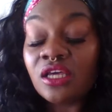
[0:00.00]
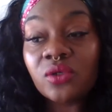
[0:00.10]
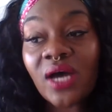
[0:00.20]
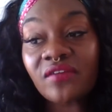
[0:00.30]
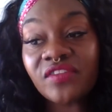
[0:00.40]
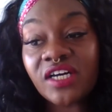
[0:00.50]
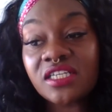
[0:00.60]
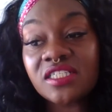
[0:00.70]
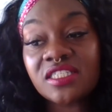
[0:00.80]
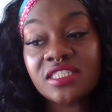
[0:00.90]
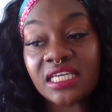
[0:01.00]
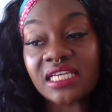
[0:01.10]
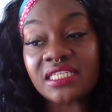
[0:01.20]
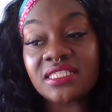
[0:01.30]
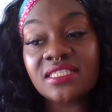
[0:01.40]
You have to
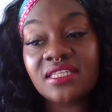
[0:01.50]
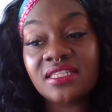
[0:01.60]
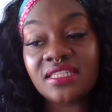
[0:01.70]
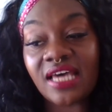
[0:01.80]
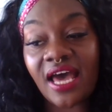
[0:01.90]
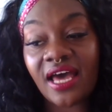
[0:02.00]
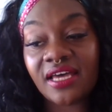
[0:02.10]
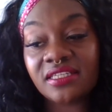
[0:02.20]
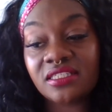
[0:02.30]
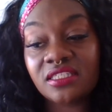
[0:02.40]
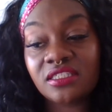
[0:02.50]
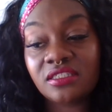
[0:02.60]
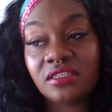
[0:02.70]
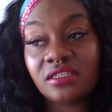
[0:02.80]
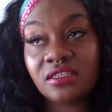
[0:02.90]
understand that
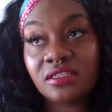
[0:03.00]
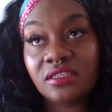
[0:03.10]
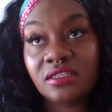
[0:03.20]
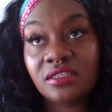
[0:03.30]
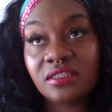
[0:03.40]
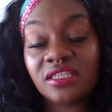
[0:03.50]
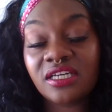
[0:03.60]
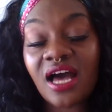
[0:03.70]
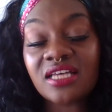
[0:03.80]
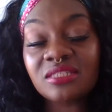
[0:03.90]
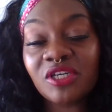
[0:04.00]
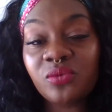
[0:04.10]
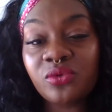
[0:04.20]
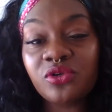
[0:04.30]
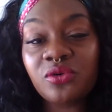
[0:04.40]
the
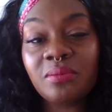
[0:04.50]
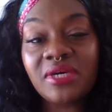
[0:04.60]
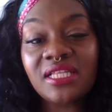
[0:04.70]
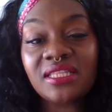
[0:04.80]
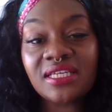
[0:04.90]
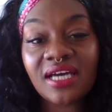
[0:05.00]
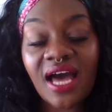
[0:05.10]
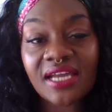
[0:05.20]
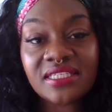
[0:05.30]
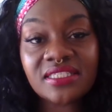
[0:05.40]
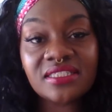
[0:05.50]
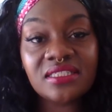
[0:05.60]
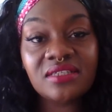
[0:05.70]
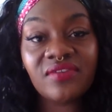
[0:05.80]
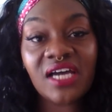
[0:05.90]
cosmic womb, the goddess,
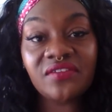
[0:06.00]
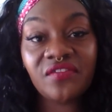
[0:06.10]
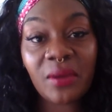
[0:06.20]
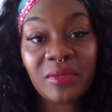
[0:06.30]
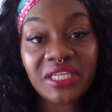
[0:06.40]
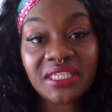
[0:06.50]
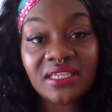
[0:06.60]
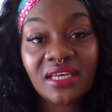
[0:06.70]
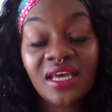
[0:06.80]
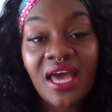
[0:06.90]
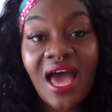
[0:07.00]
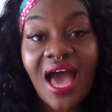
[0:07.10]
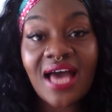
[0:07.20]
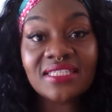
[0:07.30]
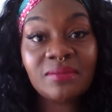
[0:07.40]
the divine feminine,
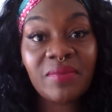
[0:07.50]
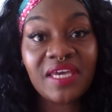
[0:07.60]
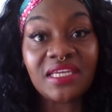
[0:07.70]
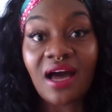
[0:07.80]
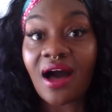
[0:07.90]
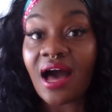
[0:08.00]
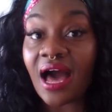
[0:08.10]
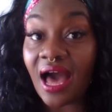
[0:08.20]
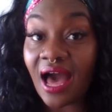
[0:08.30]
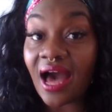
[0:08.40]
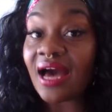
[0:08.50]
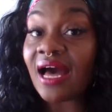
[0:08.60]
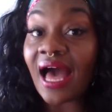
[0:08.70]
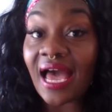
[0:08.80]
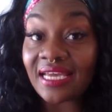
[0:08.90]
has been a
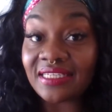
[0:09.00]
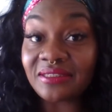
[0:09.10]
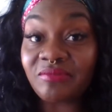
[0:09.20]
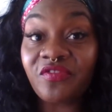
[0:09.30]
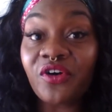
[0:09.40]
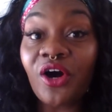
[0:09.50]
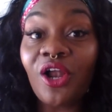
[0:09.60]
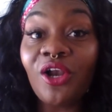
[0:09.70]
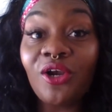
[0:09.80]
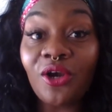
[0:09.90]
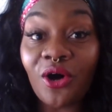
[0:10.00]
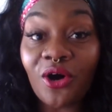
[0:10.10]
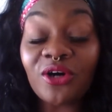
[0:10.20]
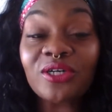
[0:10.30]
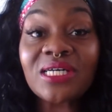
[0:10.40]
hot item for a
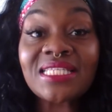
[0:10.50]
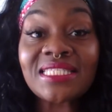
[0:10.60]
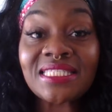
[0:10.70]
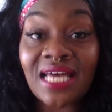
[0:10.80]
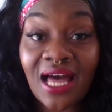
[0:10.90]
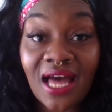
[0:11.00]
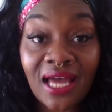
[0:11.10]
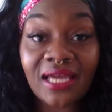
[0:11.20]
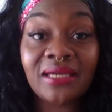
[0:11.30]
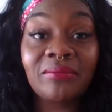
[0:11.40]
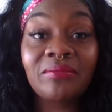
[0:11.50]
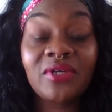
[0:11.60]
long time,